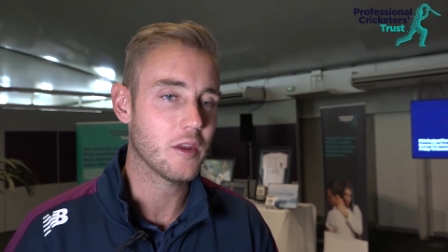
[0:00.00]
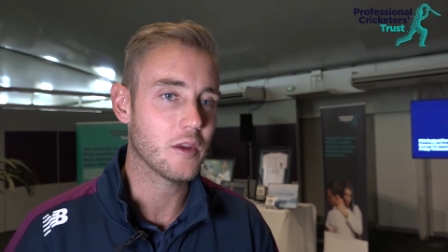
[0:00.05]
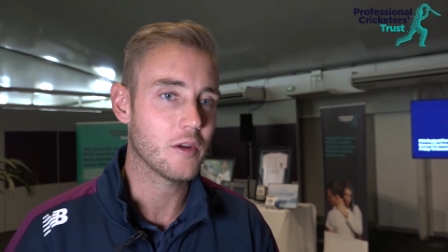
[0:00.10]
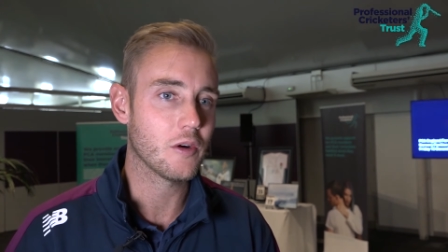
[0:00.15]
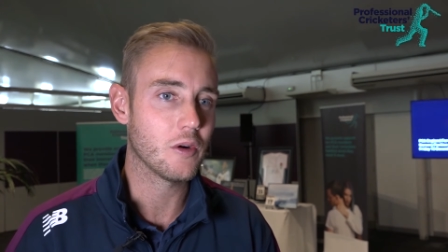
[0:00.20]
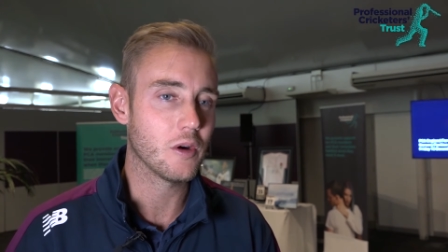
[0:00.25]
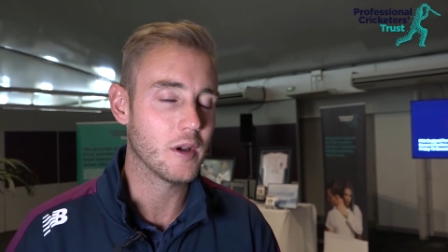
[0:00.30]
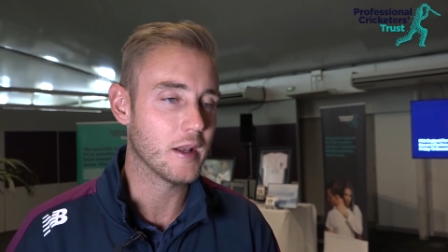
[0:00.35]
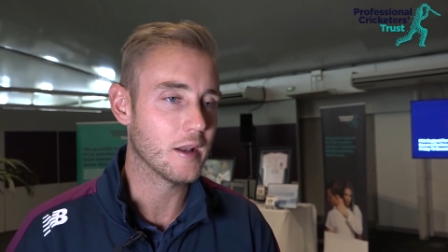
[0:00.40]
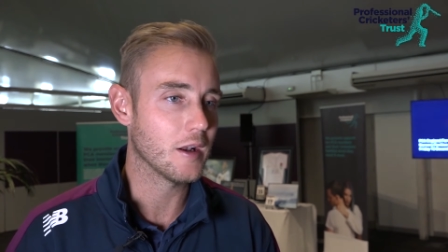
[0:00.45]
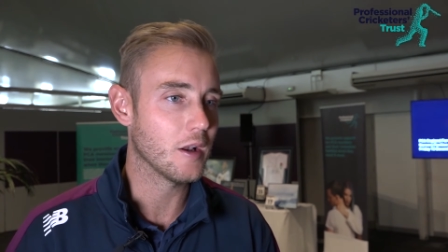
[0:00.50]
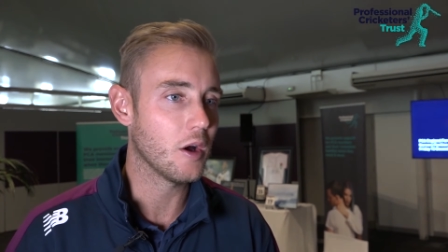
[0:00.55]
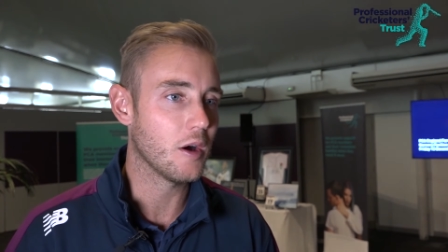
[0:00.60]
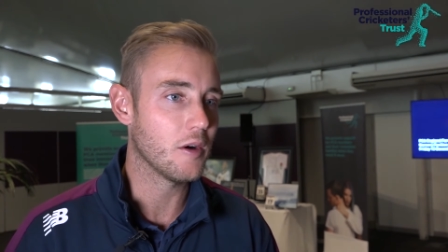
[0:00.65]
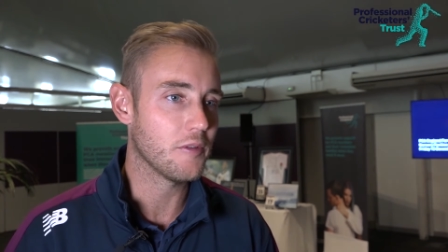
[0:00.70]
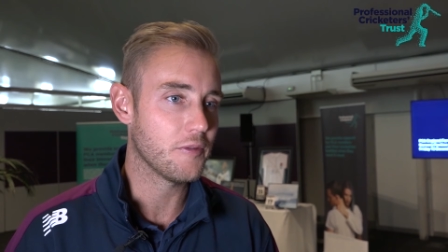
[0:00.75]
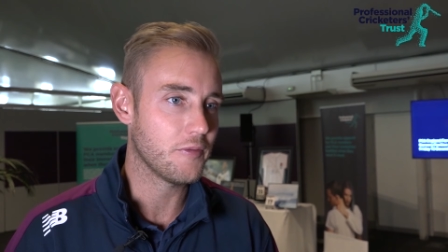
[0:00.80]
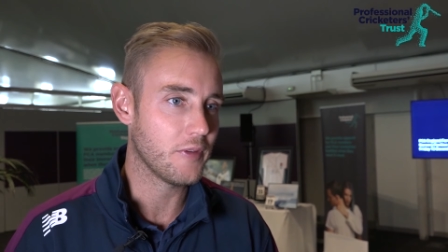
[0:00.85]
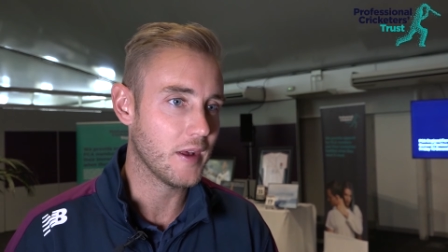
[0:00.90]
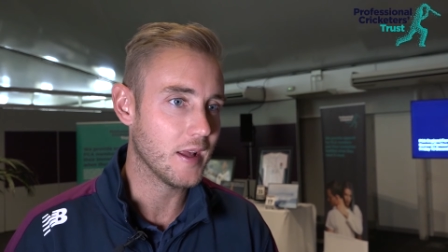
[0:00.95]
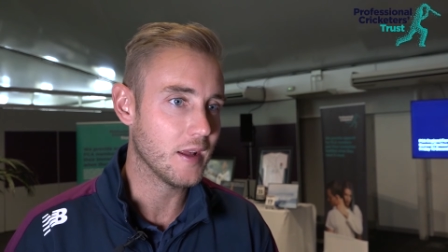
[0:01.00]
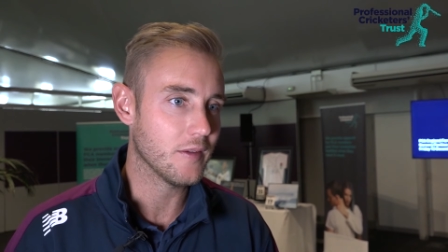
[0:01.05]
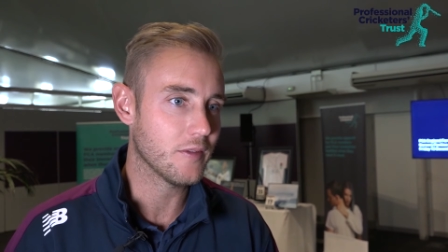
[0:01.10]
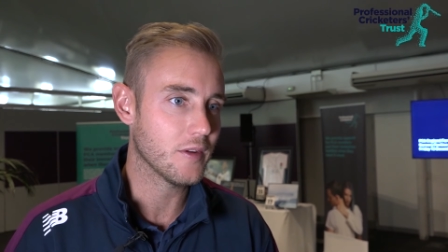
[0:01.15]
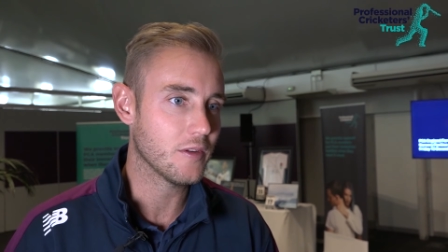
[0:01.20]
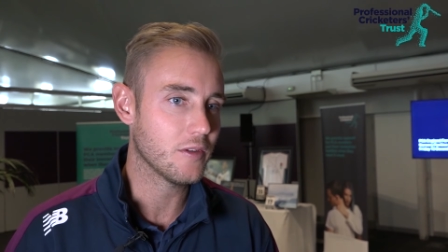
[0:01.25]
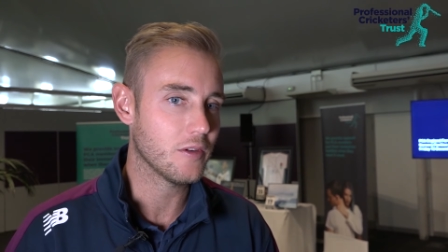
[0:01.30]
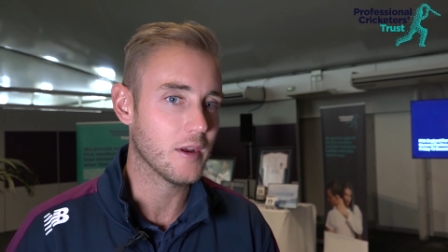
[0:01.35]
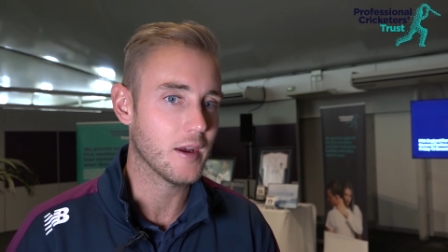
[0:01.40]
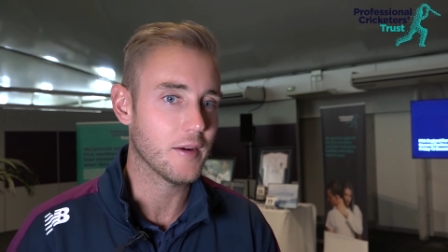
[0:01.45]
You call in a lot of
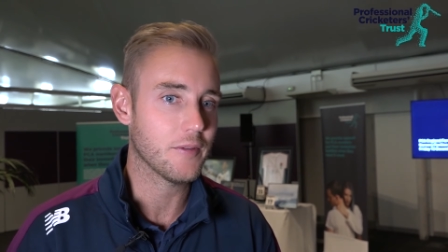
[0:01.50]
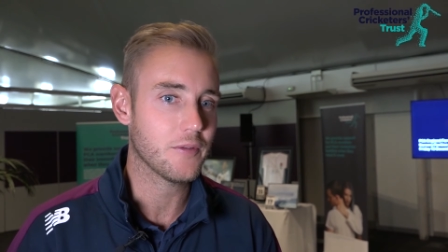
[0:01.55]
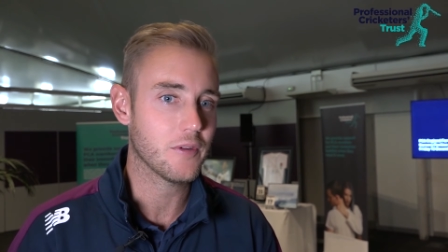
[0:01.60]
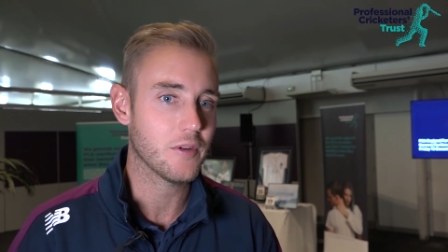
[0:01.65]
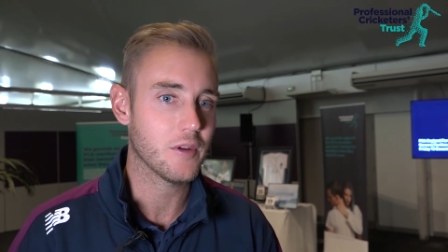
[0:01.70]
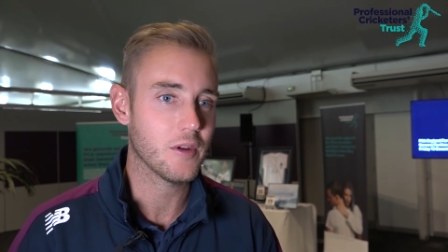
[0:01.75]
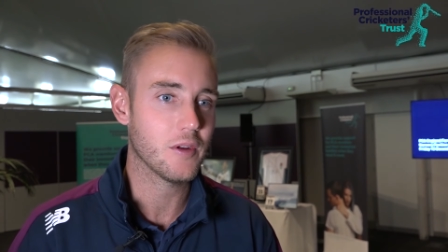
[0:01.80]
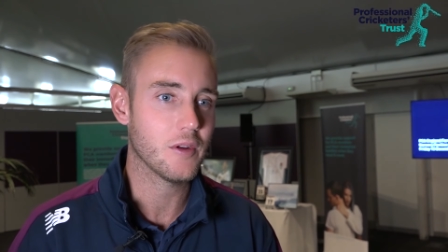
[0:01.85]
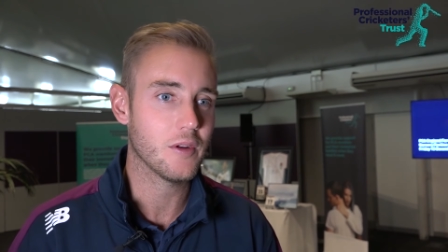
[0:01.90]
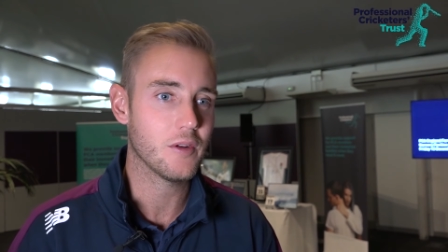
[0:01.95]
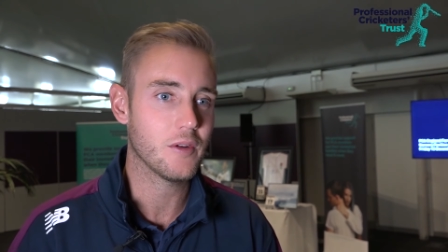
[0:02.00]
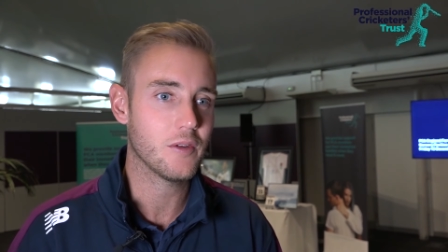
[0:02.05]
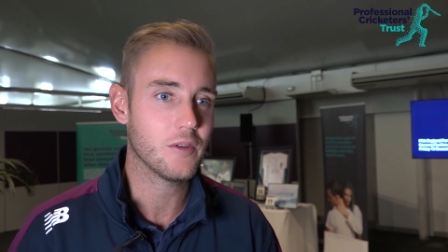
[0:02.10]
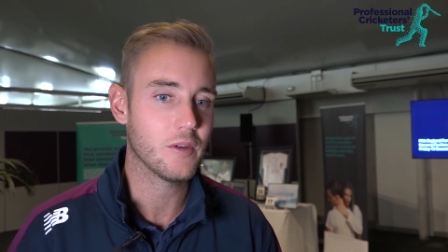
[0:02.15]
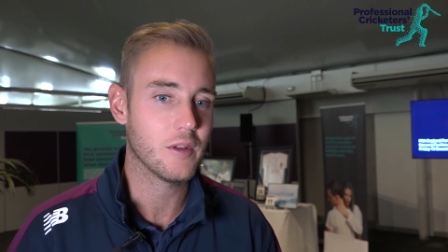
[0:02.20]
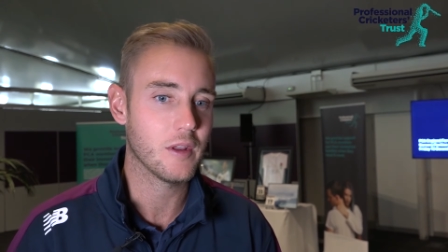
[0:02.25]
favours. You have to.